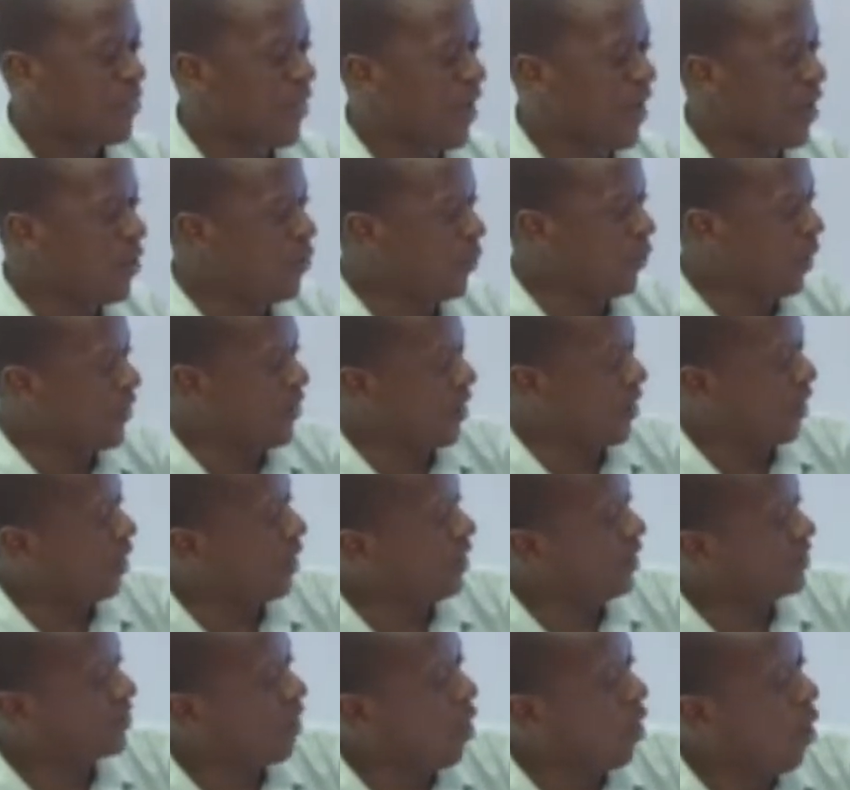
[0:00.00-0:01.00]
Then look at the
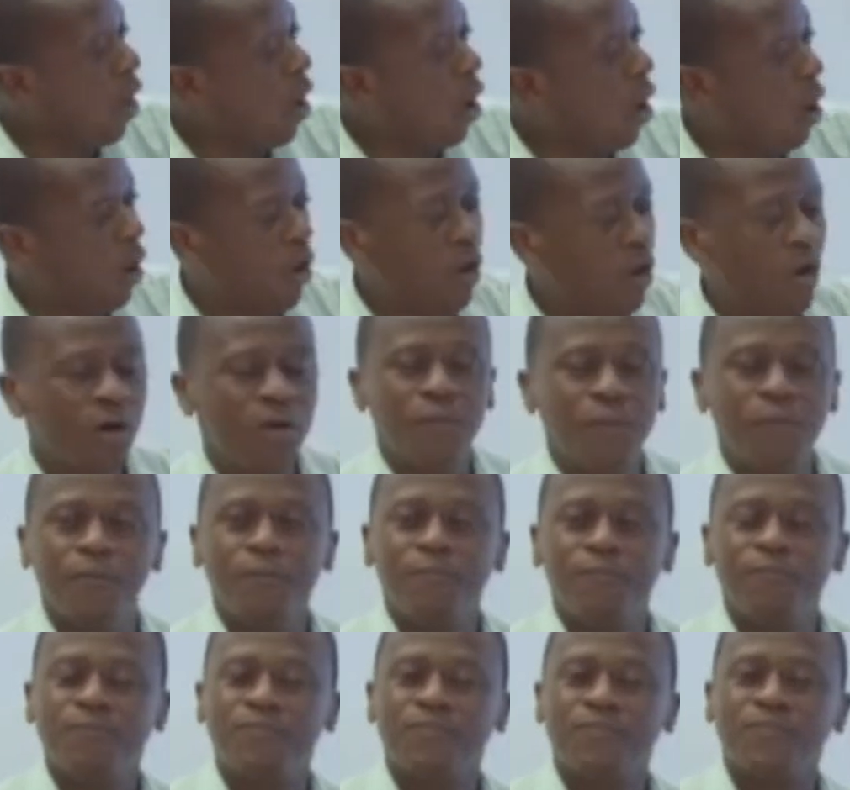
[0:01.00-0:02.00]
letter R.
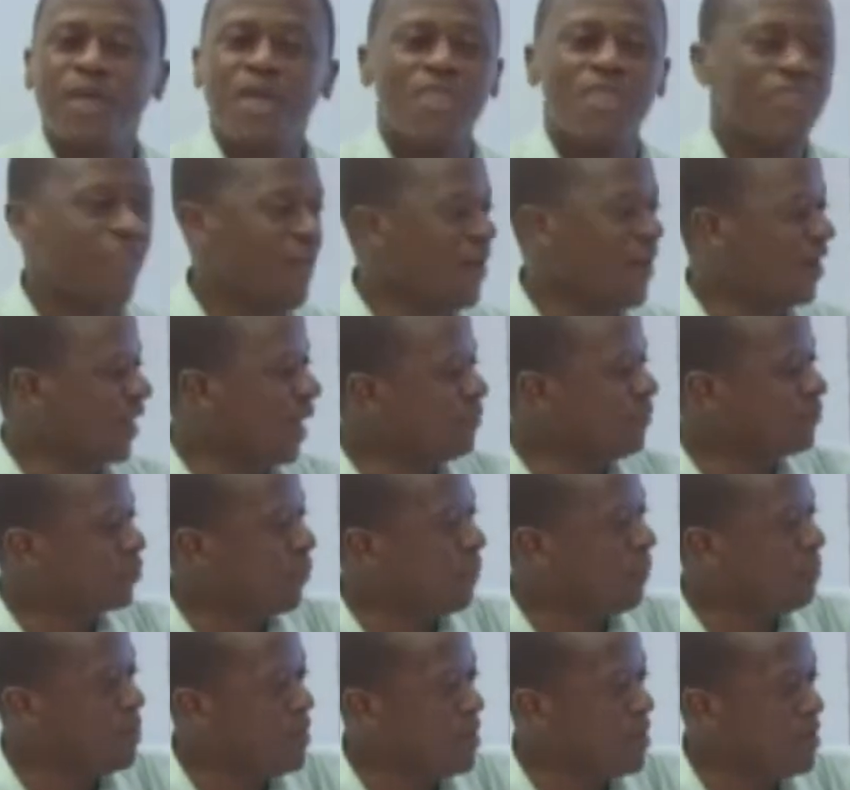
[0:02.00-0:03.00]
Then come
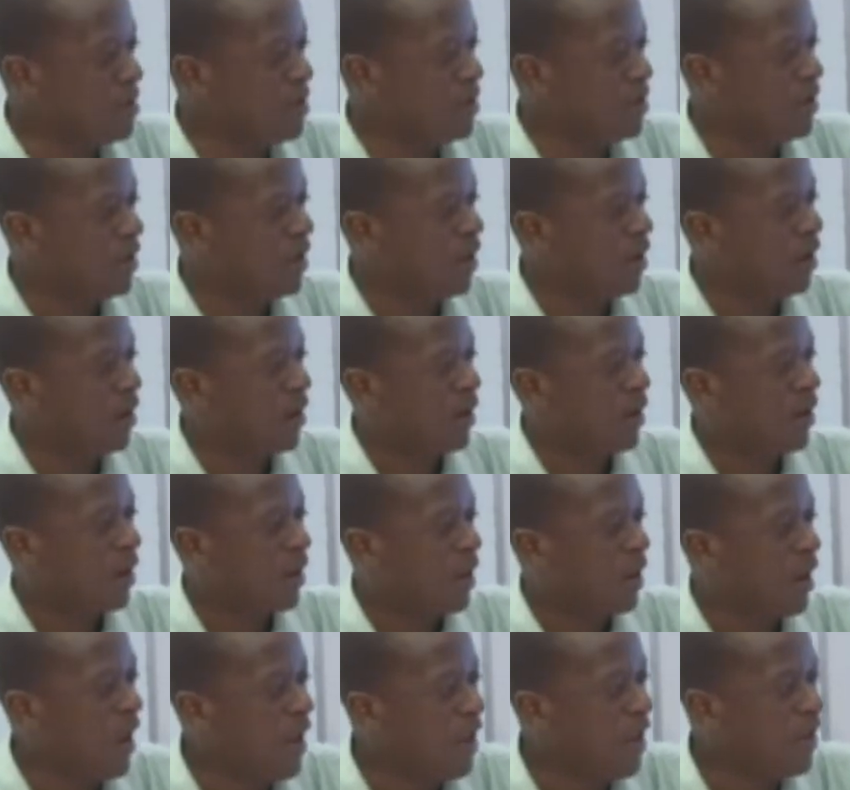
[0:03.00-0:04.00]
to B,
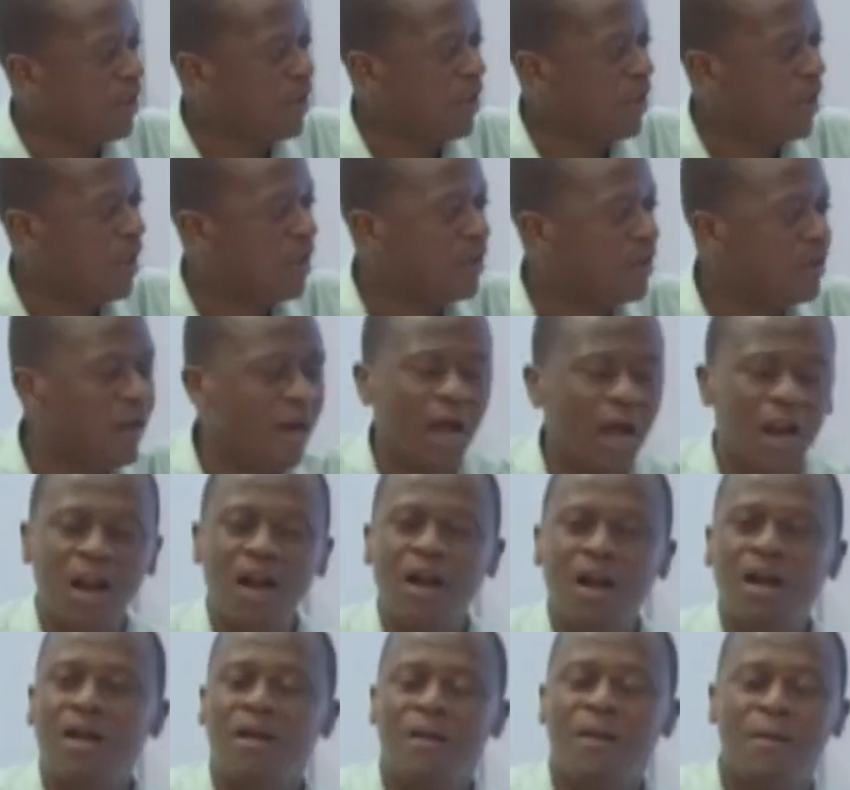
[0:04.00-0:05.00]
A, and
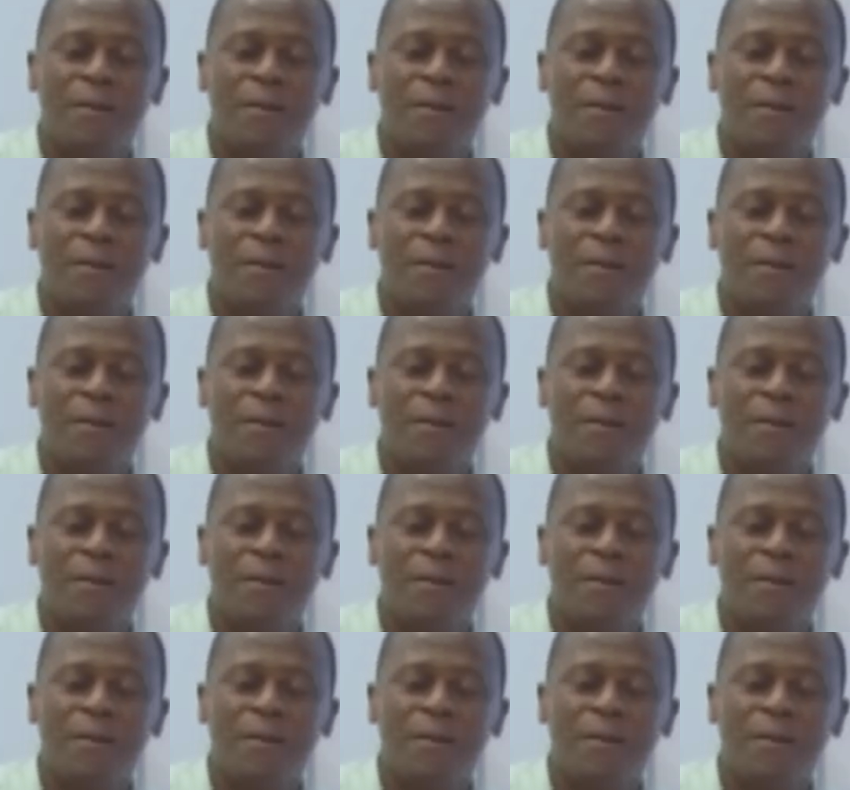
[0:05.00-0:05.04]
L.